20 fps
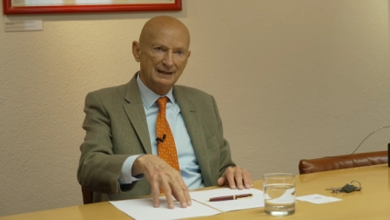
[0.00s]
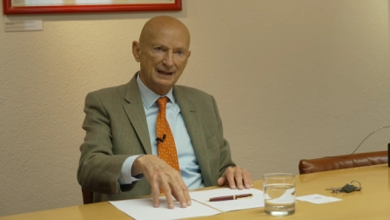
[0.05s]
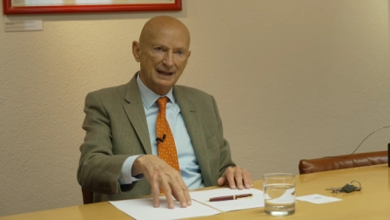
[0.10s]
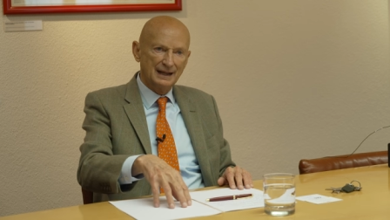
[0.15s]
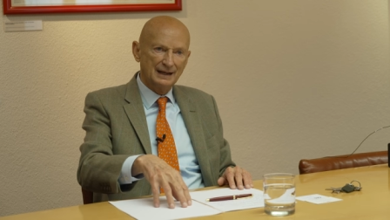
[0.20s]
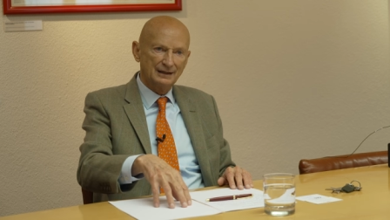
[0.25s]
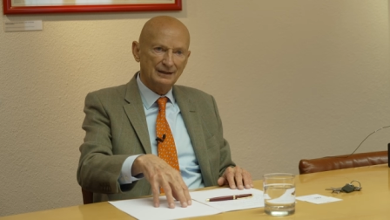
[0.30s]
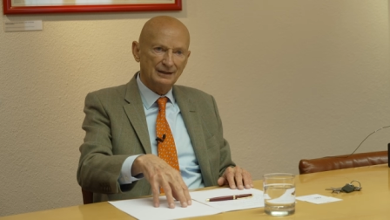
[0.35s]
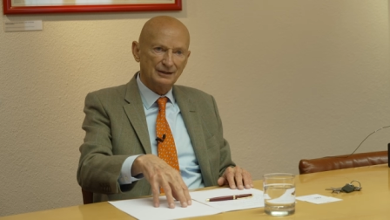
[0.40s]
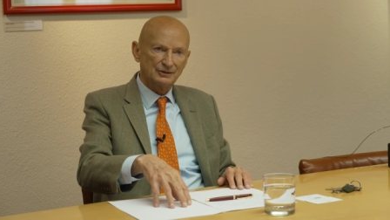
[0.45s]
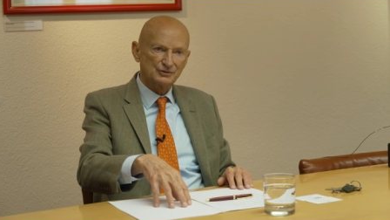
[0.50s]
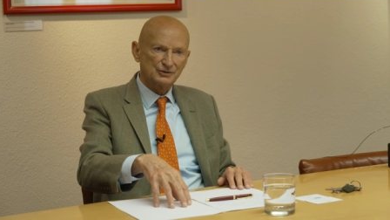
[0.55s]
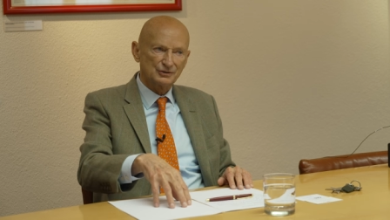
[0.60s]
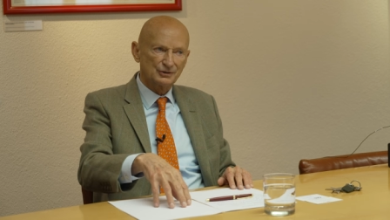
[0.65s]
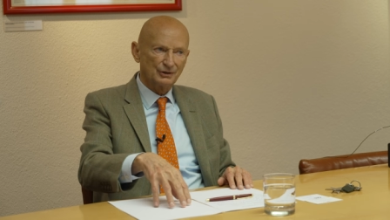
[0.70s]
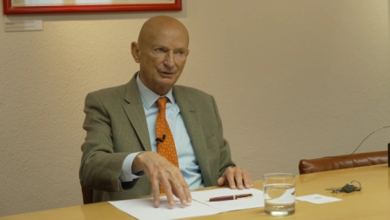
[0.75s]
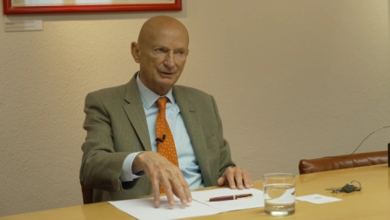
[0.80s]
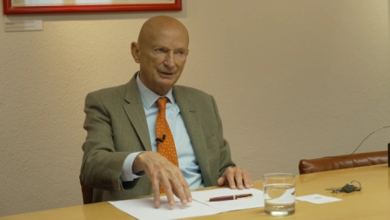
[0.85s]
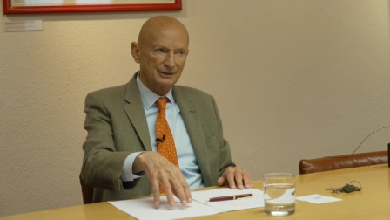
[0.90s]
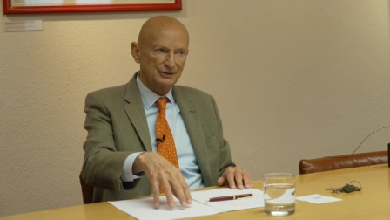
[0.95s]
data
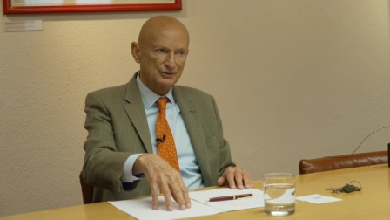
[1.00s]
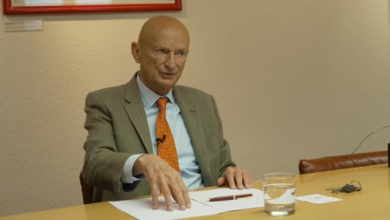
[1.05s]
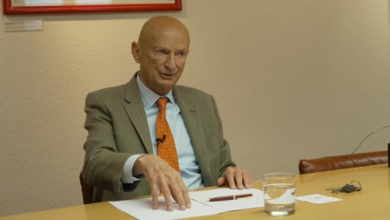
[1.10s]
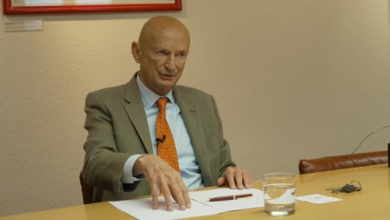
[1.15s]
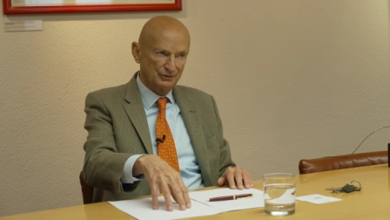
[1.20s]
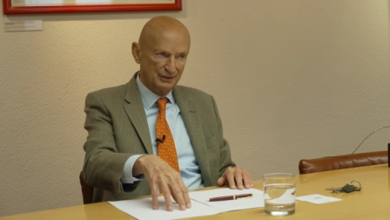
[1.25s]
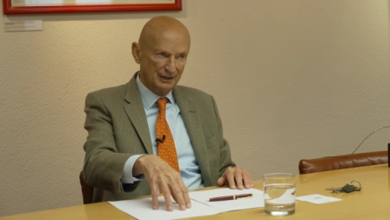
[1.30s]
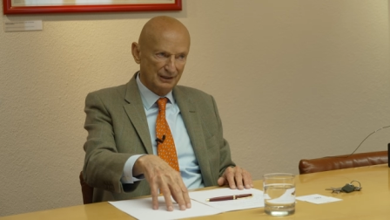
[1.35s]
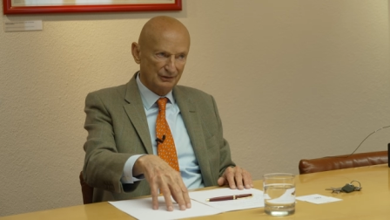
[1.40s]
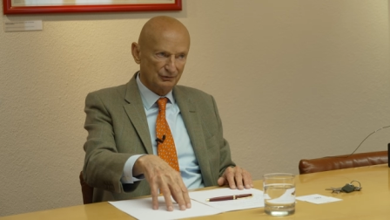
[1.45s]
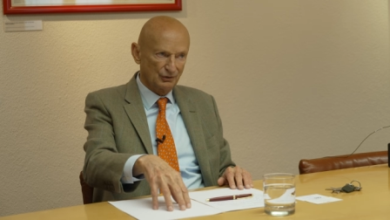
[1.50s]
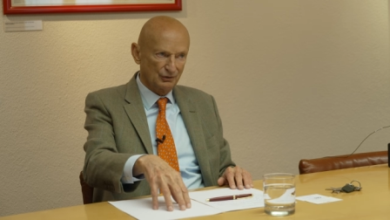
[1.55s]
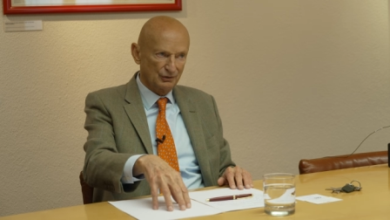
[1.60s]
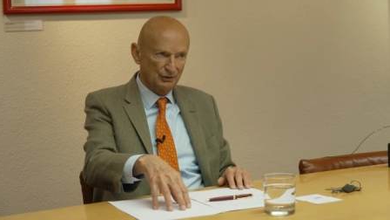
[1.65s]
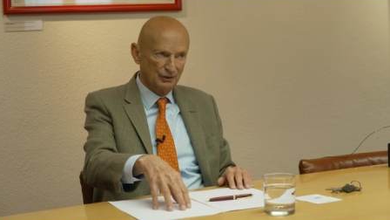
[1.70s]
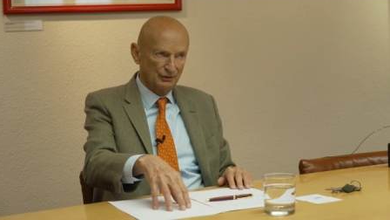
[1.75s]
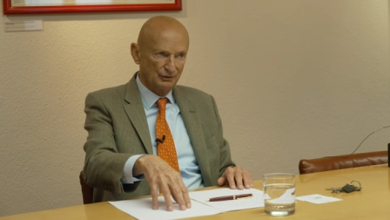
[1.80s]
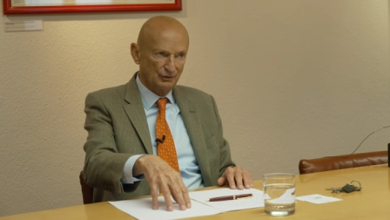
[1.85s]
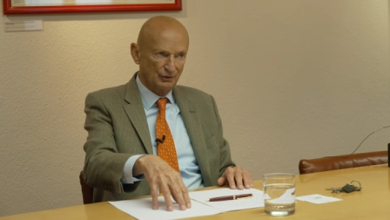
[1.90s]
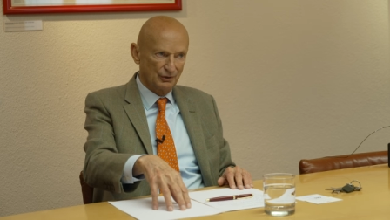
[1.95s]
storage on, de
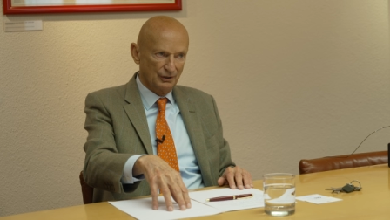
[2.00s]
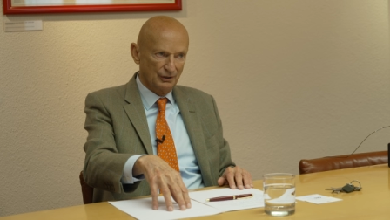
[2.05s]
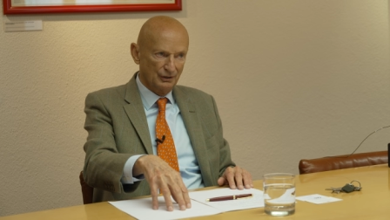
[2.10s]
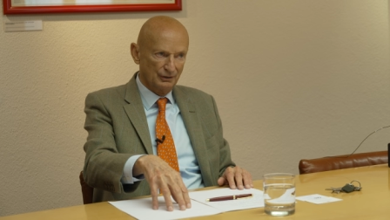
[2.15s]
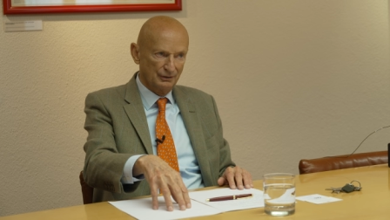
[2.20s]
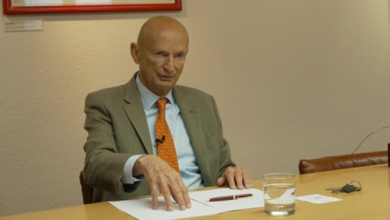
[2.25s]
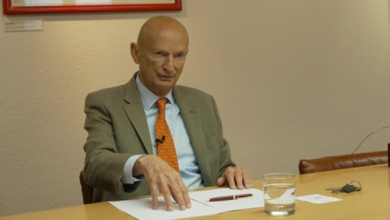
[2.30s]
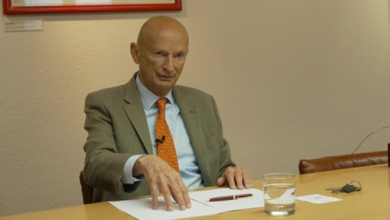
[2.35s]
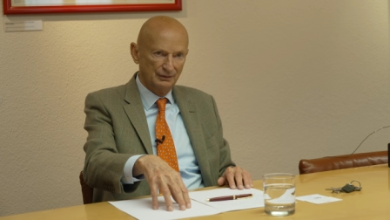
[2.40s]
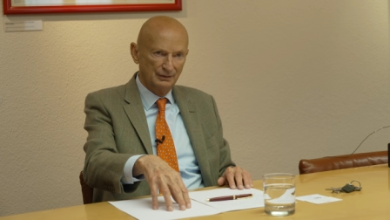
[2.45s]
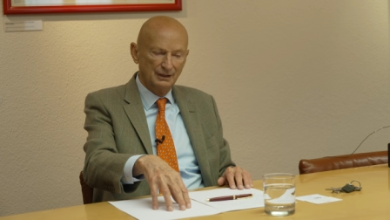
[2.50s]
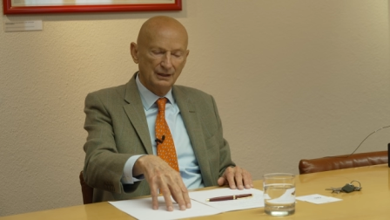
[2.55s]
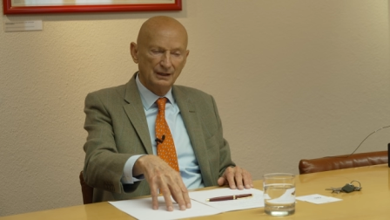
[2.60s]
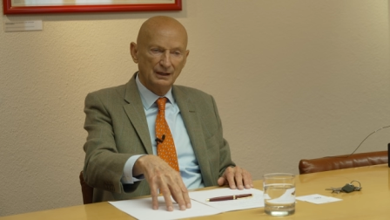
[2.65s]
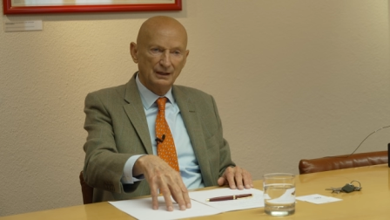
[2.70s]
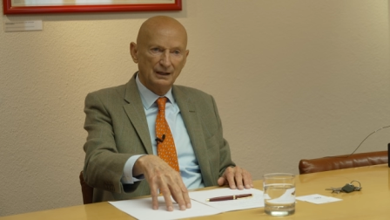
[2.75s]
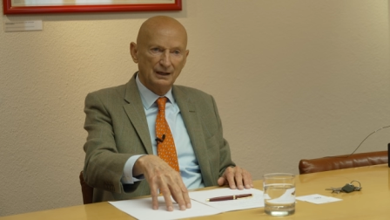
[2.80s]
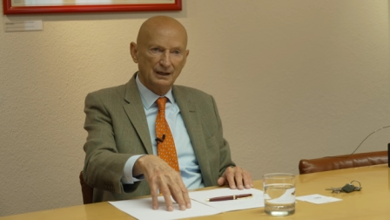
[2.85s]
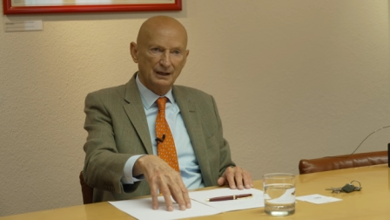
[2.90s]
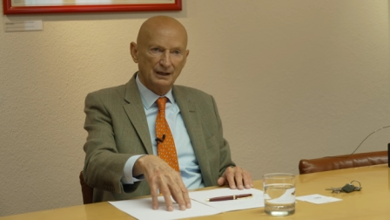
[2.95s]
uh, on,
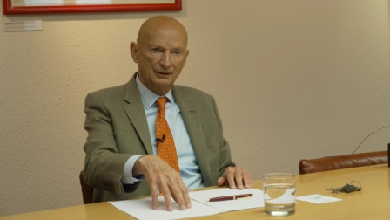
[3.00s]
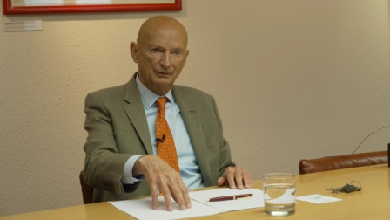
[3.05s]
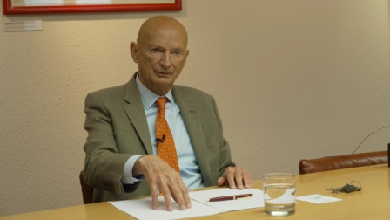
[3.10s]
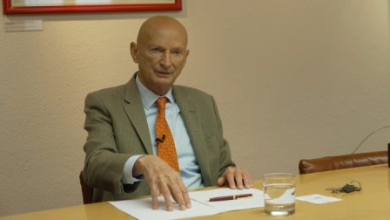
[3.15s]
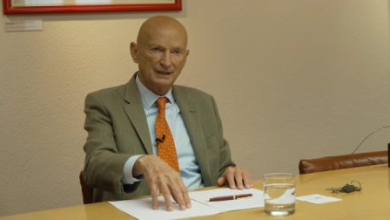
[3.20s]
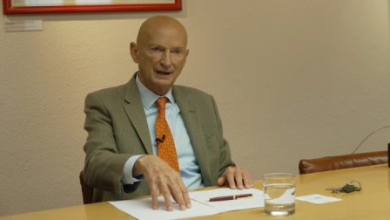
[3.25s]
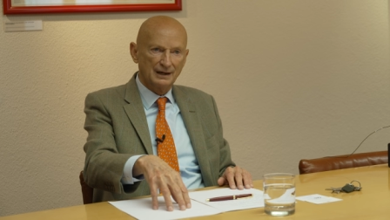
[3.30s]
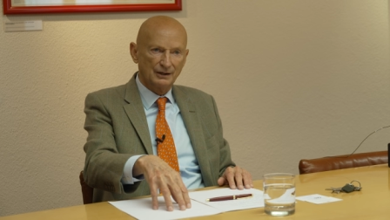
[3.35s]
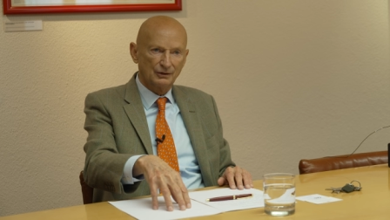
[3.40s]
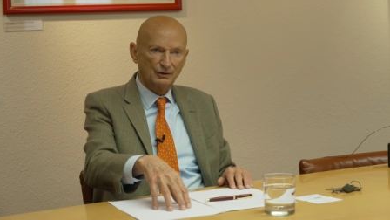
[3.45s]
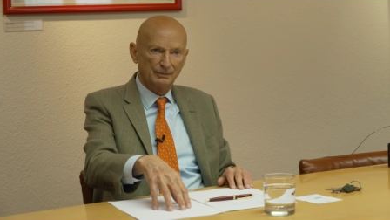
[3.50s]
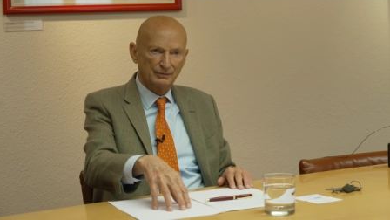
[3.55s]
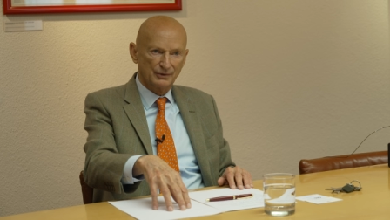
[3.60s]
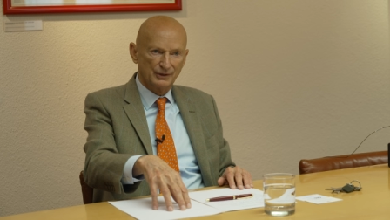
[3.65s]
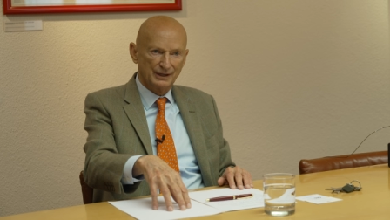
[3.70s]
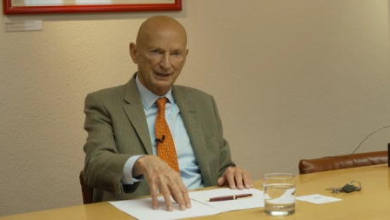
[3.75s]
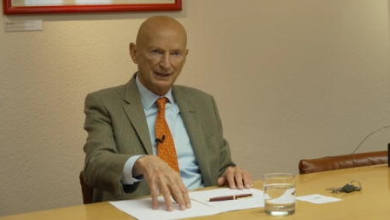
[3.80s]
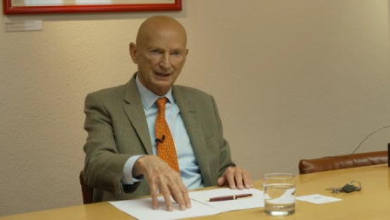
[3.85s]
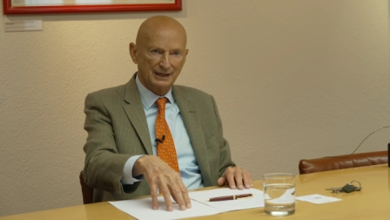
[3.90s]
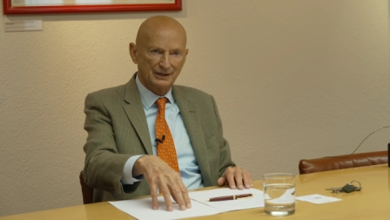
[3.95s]
uh, on
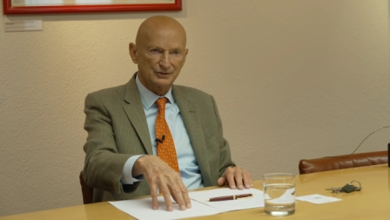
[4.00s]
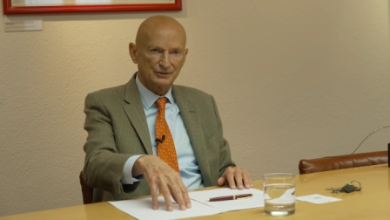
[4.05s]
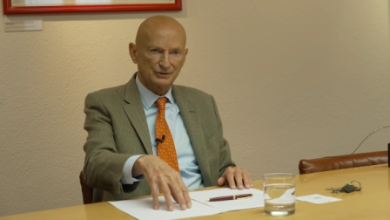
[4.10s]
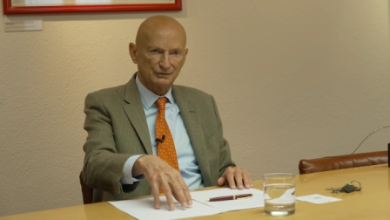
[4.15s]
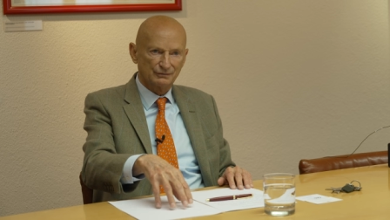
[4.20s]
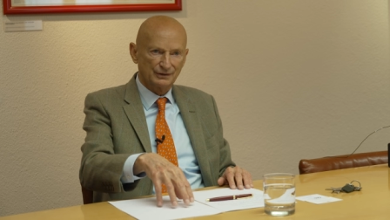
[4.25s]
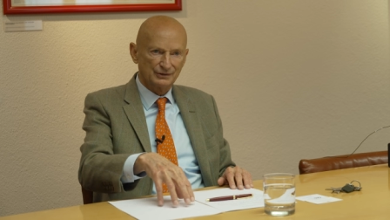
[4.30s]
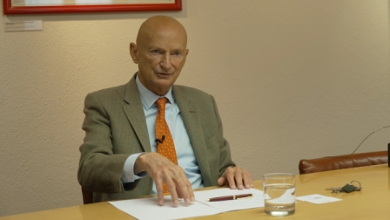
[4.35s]
telecommunications.